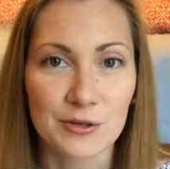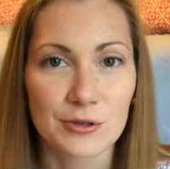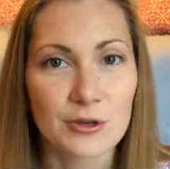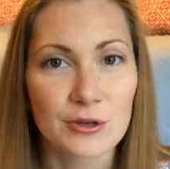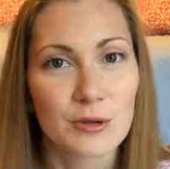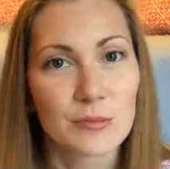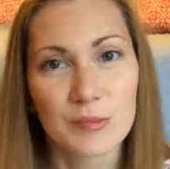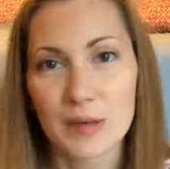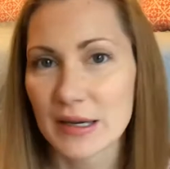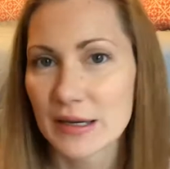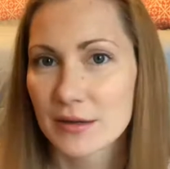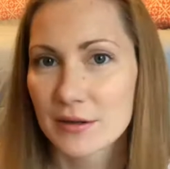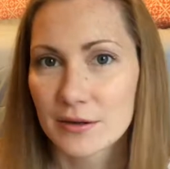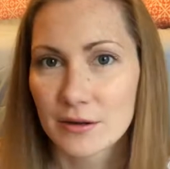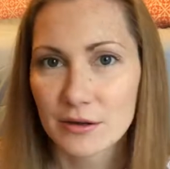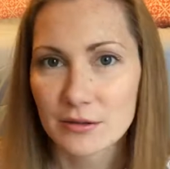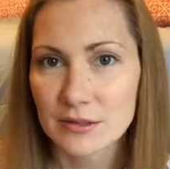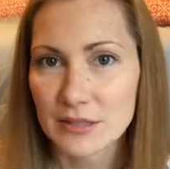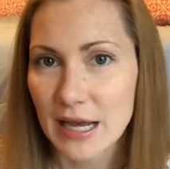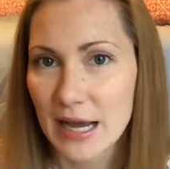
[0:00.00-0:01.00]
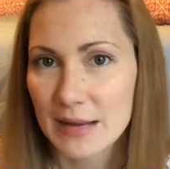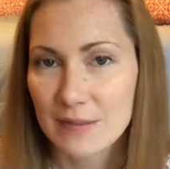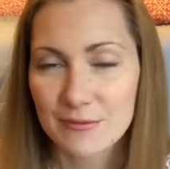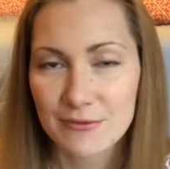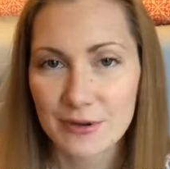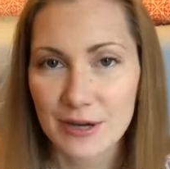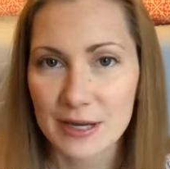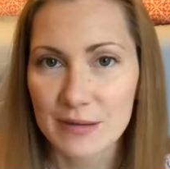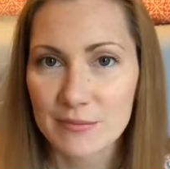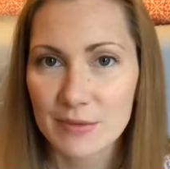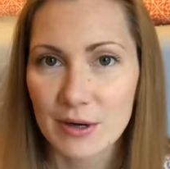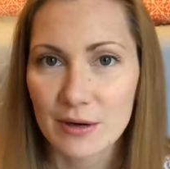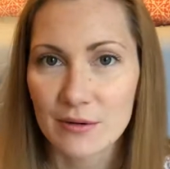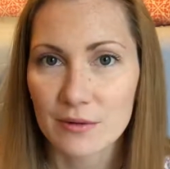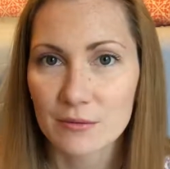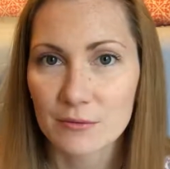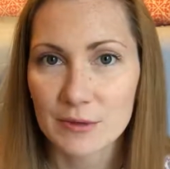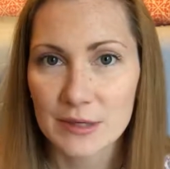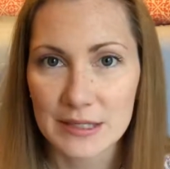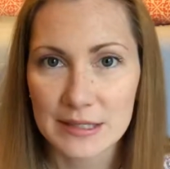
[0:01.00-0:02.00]
You can pick your own time frame, but
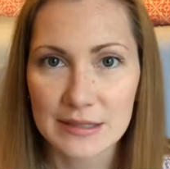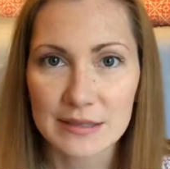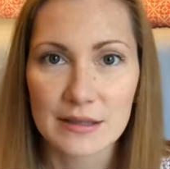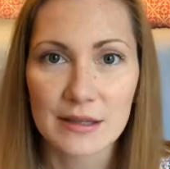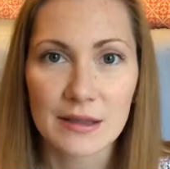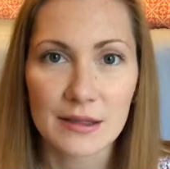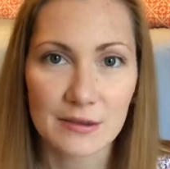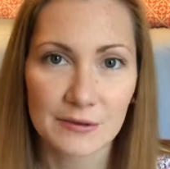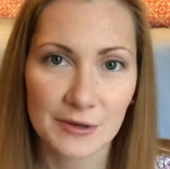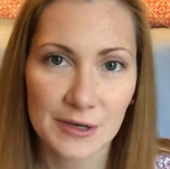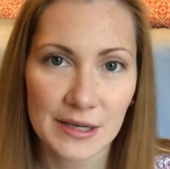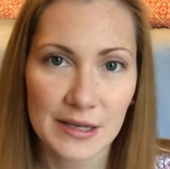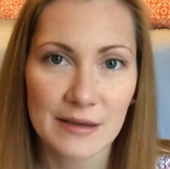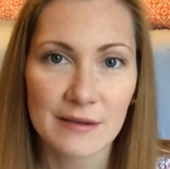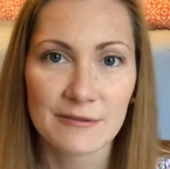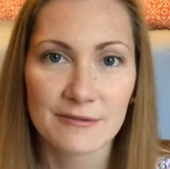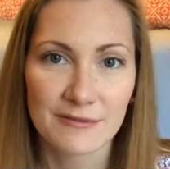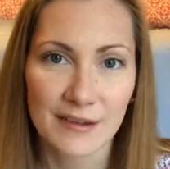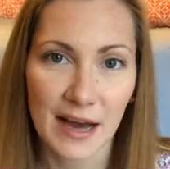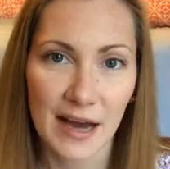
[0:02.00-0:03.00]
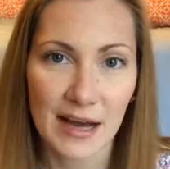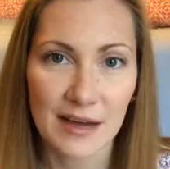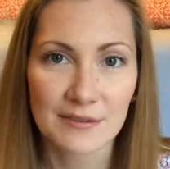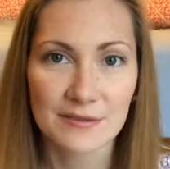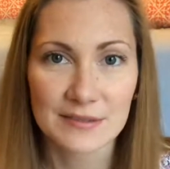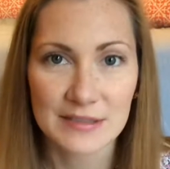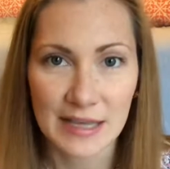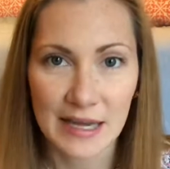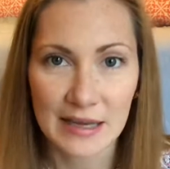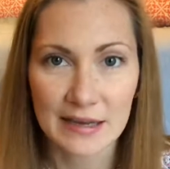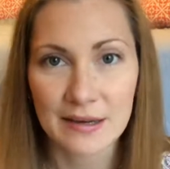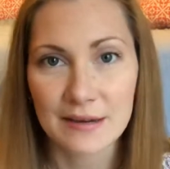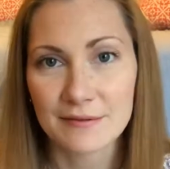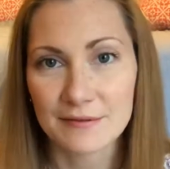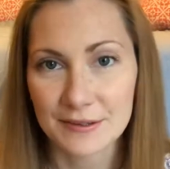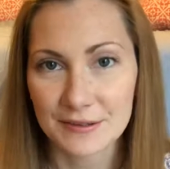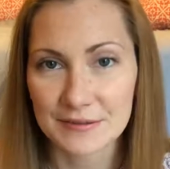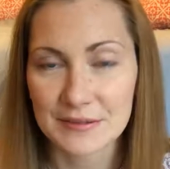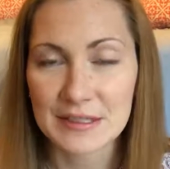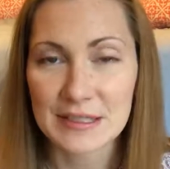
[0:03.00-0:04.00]
we did the 3, 5, 10,
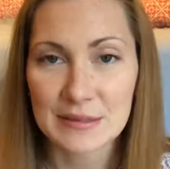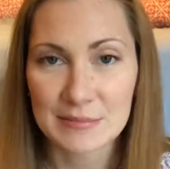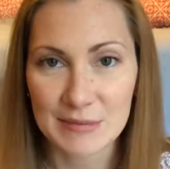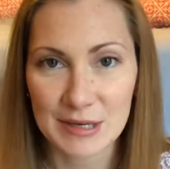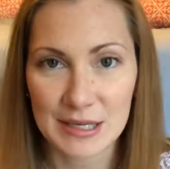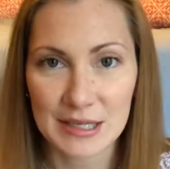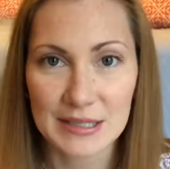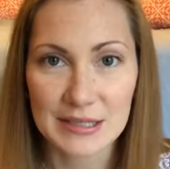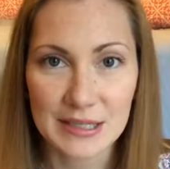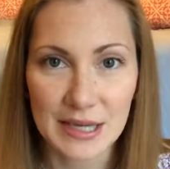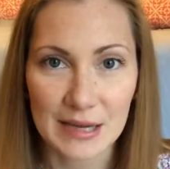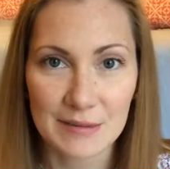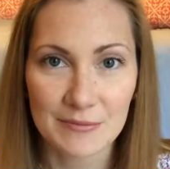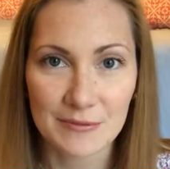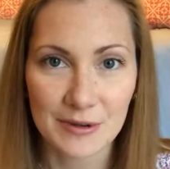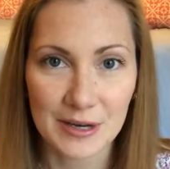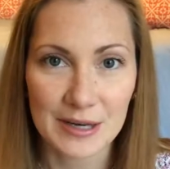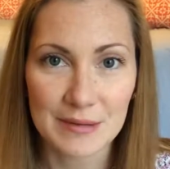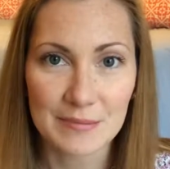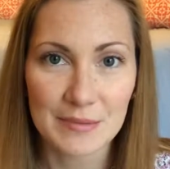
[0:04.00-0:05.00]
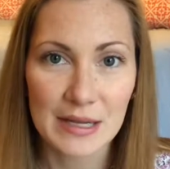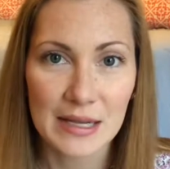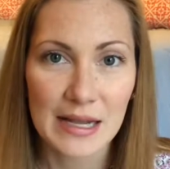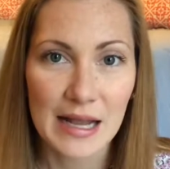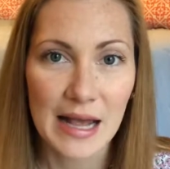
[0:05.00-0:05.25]
15 minute time frame.